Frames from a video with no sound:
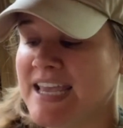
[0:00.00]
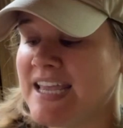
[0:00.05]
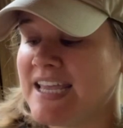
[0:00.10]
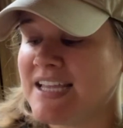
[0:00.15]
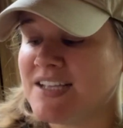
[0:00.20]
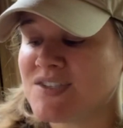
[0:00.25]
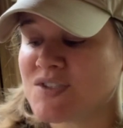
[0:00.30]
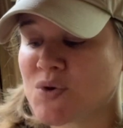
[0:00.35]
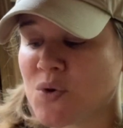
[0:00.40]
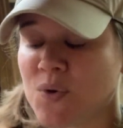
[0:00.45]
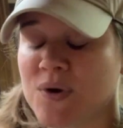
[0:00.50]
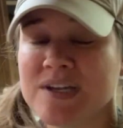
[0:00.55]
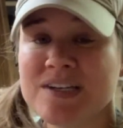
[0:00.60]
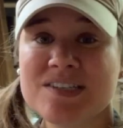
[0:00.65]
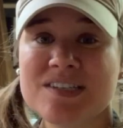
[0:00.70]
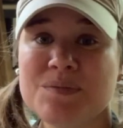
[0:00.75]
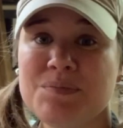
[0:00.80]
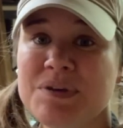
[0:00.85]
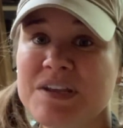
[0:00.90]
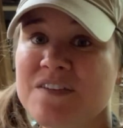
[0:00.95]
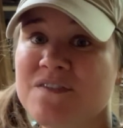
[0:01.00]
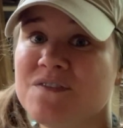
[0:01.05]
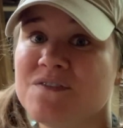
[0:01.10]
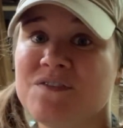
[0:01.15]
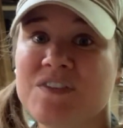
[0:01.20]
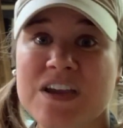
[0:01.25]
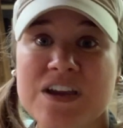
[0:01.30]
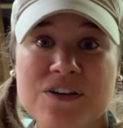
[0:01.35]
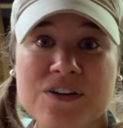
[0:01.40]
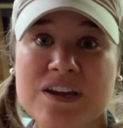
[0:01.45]
It's going to be
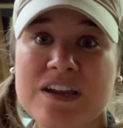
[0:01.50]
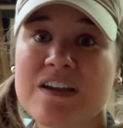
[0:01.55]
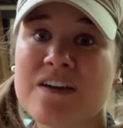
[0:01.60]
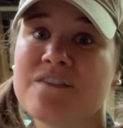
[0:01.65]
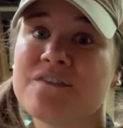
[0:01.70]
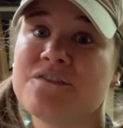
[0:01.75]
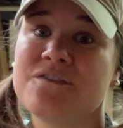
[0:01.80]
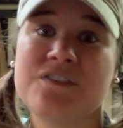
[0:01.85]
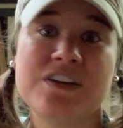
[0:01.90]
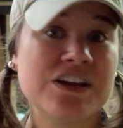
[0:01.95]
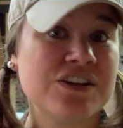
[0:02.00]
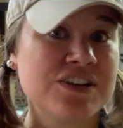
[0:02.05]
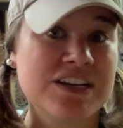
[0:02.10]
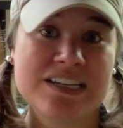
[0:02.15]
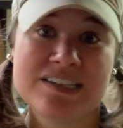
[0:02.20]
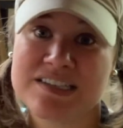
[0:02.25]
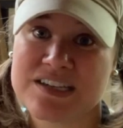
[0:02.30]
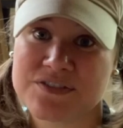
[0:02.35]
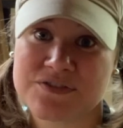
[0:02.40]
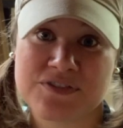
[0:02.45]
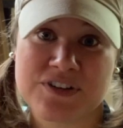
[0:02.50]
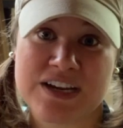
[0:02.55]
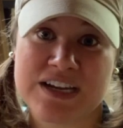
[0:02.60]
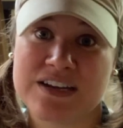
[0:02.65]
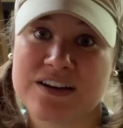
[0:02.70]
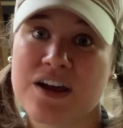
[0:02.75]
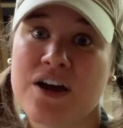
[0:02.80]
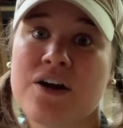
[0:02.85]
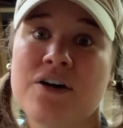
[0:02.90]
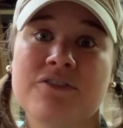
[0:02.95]
very, very
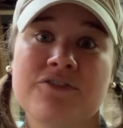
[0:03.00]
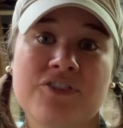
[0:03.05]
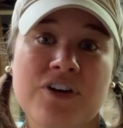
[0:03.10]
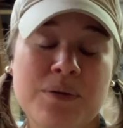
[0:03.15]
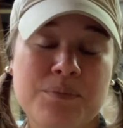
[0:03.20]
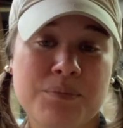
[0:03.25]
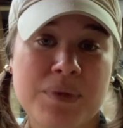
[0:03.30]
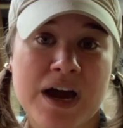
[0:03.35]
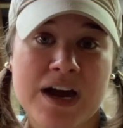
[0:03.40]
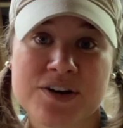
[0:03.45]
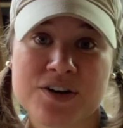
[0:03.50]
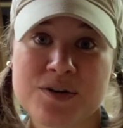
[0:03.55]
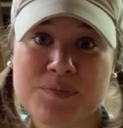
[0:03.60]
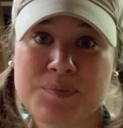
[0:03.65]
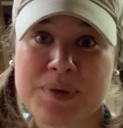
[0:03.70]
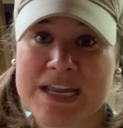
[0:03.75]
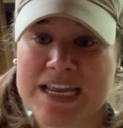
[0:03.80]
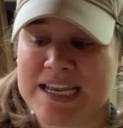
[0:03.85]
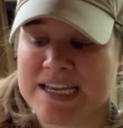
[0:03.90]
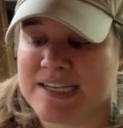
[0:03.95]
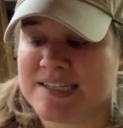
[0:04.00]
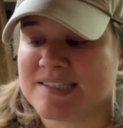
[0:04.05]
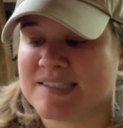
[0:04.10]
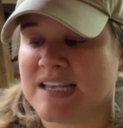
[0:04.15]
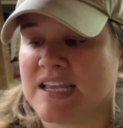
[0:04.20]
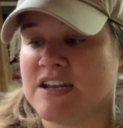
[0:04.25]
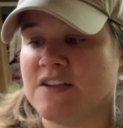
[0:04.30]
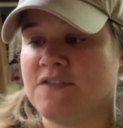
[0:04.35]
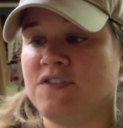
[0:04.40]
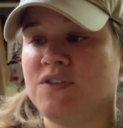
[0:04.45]
different from modern paints.
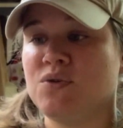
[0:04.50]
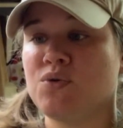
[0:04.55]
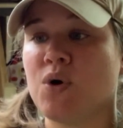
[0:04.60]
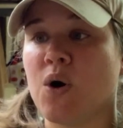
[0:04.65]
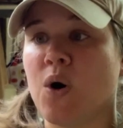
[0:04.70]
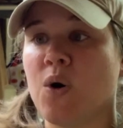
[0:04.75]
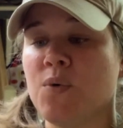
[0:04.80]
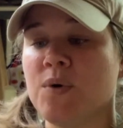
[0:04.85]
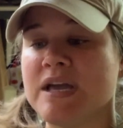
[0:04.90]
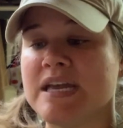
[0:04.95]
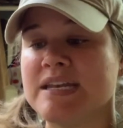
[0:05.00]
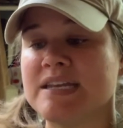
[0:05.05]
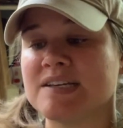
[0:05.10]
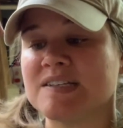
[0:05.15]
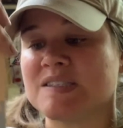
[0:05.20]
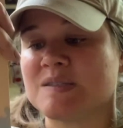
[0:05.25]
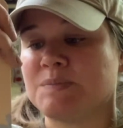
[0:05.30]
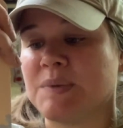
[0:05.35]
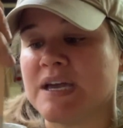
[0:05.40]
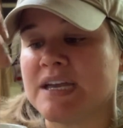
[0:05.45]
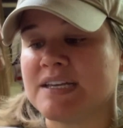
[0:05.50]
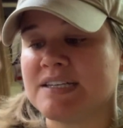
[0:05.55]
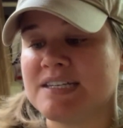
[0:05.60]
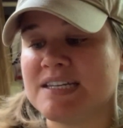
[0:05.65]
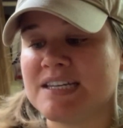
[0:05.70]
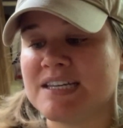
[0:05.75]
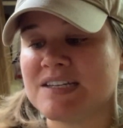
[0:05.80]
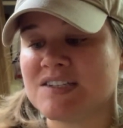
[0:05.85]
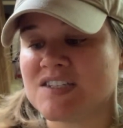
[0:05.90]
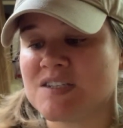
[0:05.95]
And if you go in
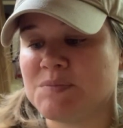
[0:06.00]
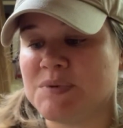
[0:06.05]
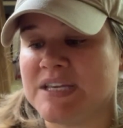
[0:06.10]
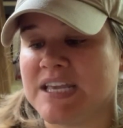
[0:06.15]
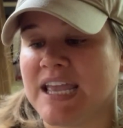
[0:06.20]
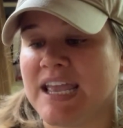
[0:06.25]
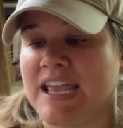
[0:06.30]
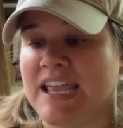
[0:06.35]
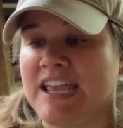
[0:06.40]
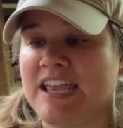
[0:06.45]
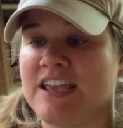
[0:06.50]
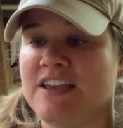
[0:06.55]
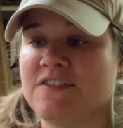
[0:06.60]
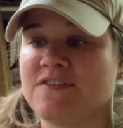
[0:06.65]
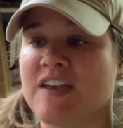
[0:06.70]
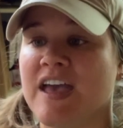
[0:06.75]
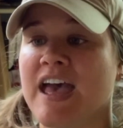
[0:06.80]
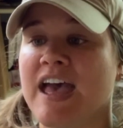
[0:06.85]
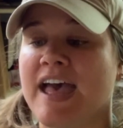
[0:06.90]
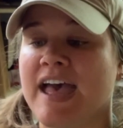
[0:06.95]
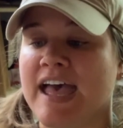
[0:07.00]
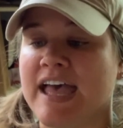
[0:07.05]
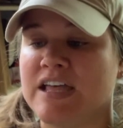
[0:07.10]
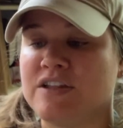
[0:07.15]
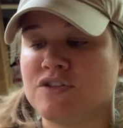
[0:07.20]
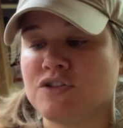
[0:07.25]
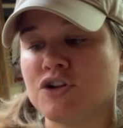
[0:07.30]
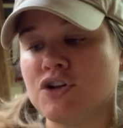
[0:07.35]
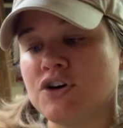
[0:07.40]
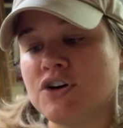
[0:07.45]
expecting it to behave
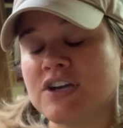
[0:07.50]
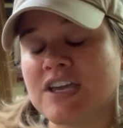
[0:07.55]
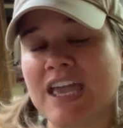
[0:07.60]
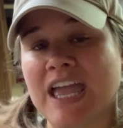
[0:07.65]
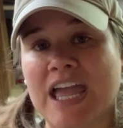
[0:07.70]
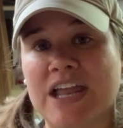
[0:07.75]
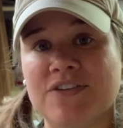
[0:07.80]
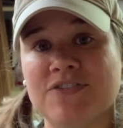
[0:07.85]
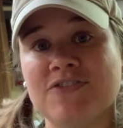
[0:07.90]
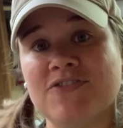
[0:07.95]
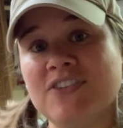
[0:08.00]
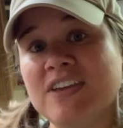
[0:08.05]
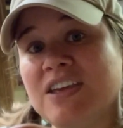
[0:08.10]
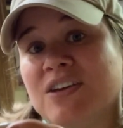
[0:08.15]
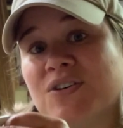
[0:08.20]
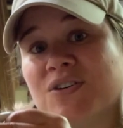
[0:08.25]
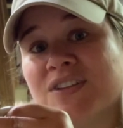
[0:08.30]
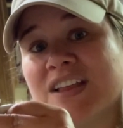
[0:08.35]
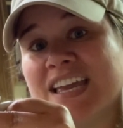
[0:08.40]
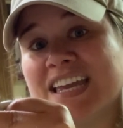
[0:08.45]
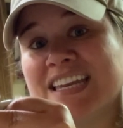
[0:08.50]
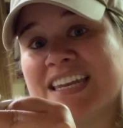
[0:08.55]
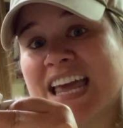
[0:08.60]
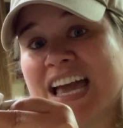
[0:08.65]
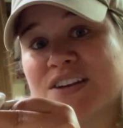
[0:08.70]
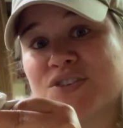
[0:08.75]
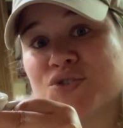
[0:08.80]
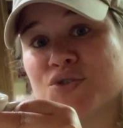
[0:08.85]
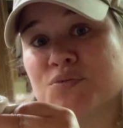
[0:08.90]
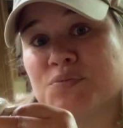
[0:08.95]
and look and feel like
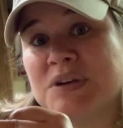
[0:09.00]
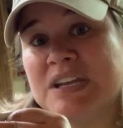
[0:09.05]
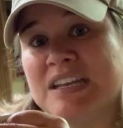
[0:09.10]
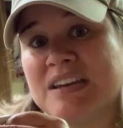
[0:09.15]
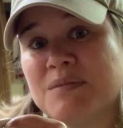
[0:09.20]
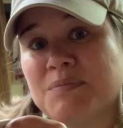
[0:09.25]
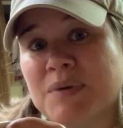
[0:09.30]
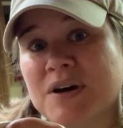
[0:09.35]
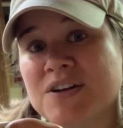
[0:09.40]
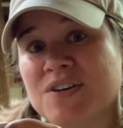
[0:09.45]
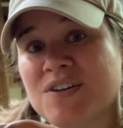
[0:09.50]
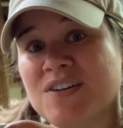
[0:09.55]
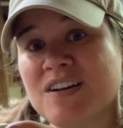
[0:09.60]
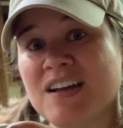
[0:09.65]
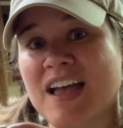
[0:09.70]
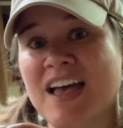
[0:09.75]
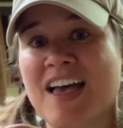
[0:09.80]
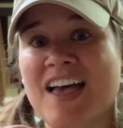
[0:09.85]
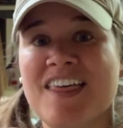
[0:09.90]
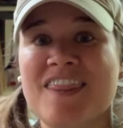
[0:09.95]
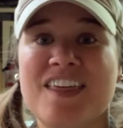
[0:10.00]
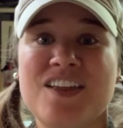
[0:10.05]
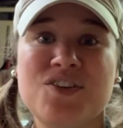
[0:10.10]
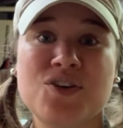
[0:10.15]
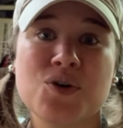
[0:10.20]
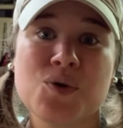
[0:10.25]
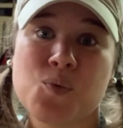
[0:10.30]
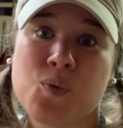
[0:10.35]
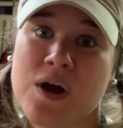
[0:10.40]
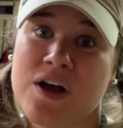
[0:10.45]
natural peanut butter, then
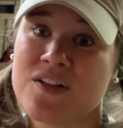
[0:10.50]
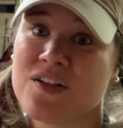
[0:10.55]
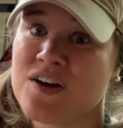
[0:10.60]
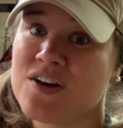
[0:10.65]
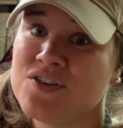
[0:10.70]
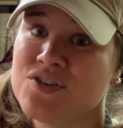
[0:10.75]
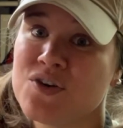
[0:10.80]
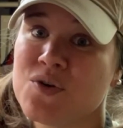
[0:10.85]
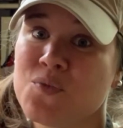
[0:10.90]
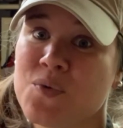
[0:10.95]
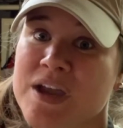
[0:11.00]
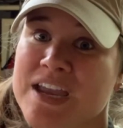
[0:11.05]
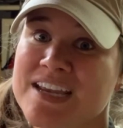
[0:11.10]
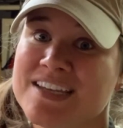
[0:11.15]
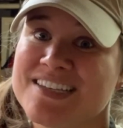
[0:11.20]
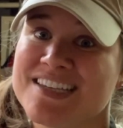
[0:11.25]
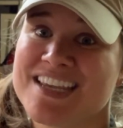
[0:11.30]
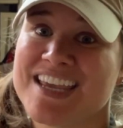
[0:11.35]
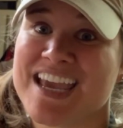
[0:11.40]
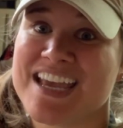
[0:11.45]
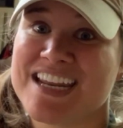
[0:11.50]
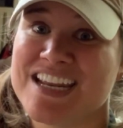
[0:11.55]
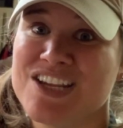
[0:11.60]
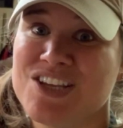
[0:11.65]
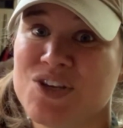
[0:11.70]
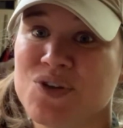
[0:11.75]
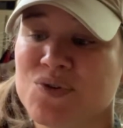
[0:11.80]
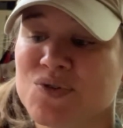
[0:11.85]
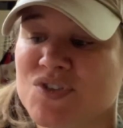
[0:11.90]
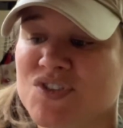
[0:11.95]
you're well on your way to getting
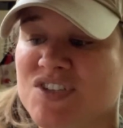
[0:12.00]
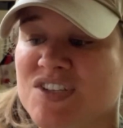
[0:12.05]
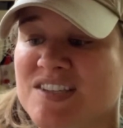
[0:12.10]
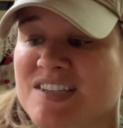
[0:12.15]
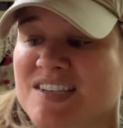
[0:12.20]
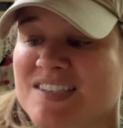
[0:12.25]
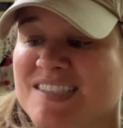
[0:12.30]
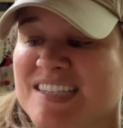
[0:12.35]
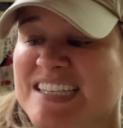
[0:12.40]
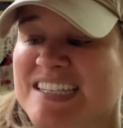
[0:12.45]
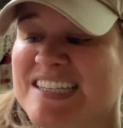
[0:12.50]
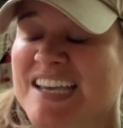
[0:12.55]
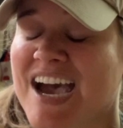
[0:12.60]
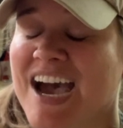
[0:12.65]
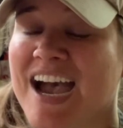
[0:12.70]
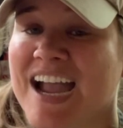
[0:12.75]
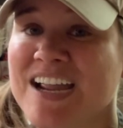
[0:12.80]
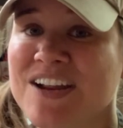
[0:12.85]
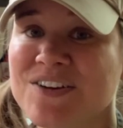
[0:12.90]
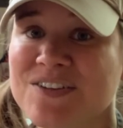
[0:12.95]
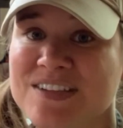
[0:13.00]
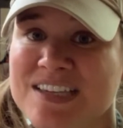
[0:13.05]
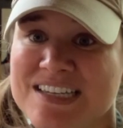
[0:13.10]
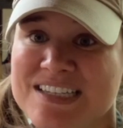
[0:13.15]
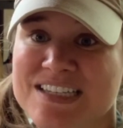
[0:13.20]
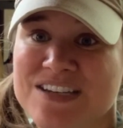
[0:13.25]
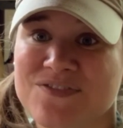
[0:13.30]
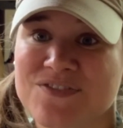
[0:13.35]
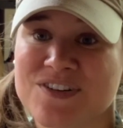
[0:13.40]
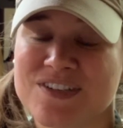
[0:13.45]
used to this entirely
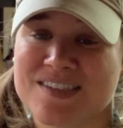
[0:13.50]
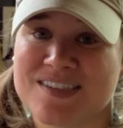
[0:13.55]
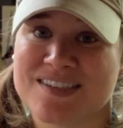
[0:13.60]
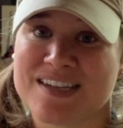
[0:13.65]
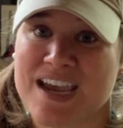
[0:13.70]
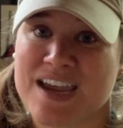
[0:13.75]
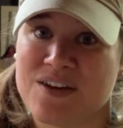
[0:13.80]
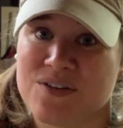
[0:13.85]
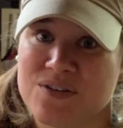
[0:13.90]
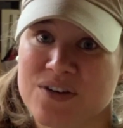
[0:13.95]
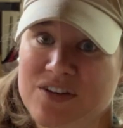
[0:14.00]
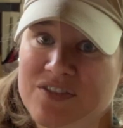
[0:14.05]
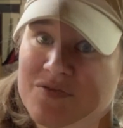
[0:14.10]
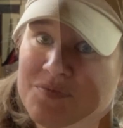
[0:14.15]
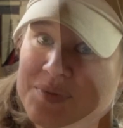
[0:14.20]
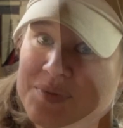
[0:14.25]
different style of